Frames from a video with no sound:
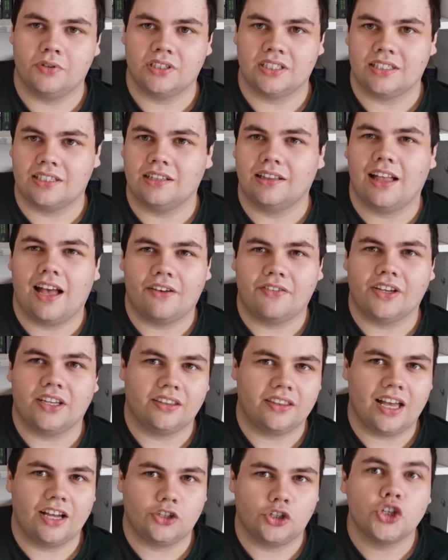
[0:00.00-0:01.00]
but still
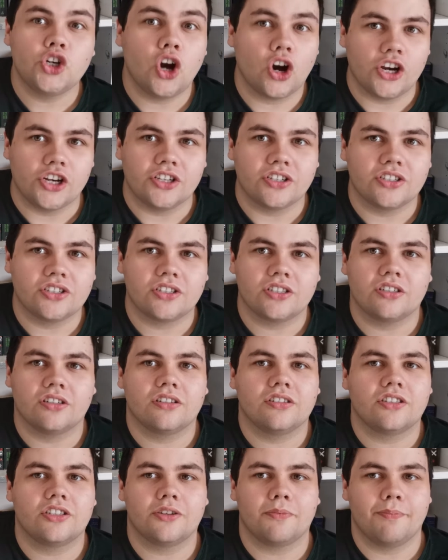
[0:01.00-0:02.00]
having that
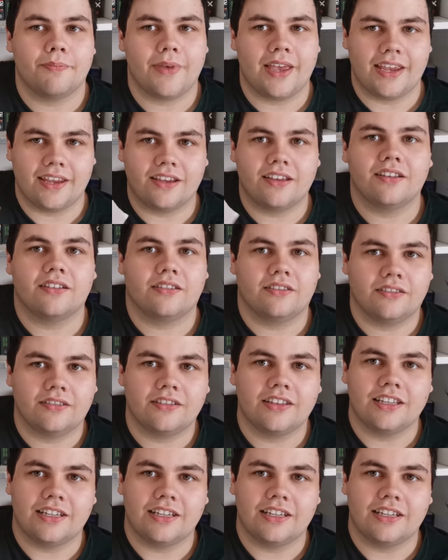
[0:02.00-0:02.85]
choice to make